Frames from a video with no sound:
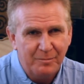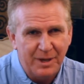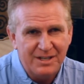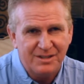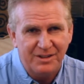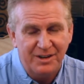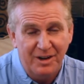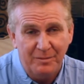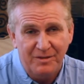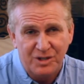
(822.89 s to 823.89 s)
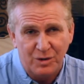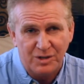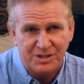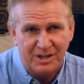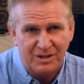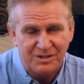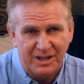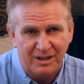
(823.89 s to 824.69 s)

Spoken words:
based on the number of short sales they